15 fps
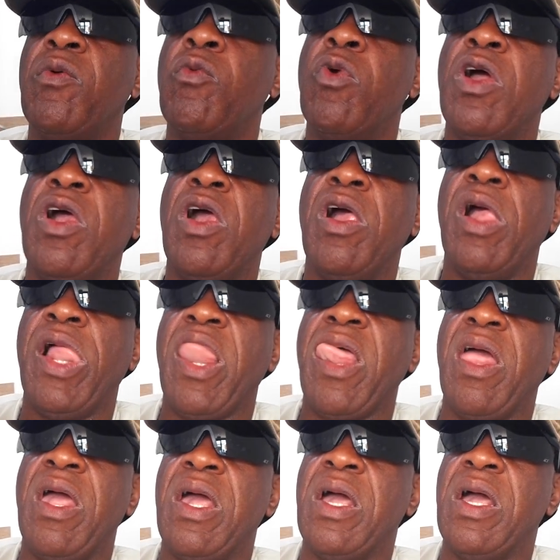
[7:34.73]
where
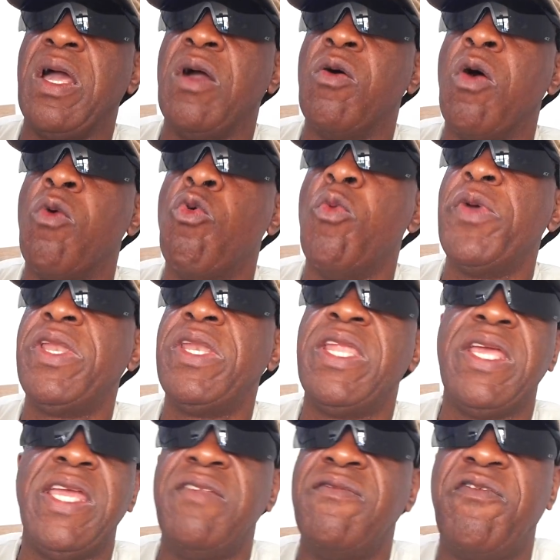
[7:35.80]
a woman
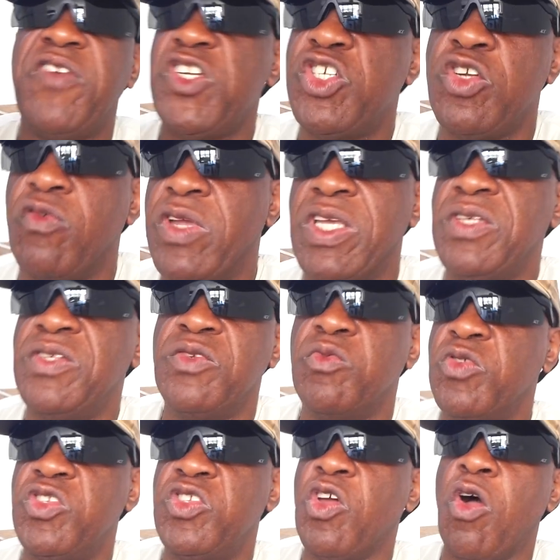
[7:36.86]
in fisheries
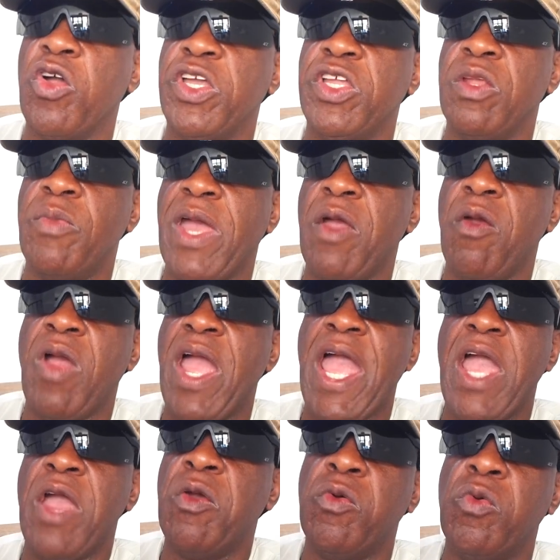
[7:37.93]
was talking about
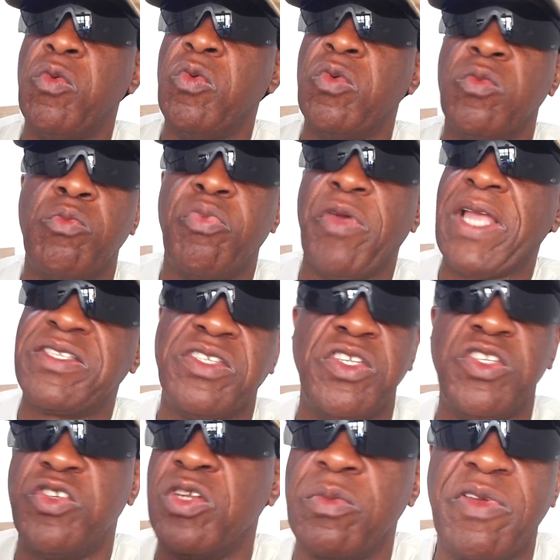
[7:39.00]
how Brexit
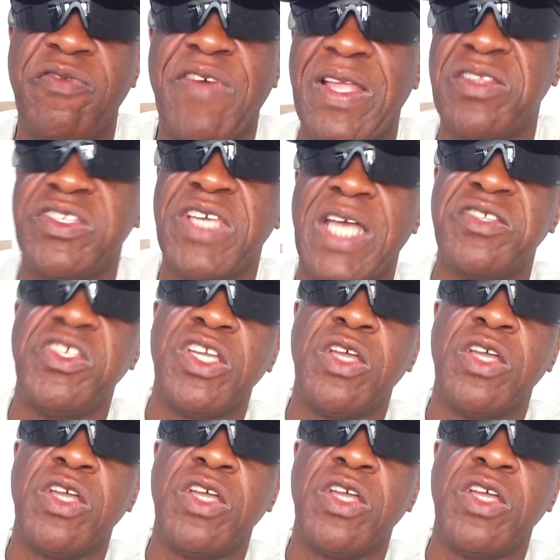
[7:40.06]
is going to be fantastic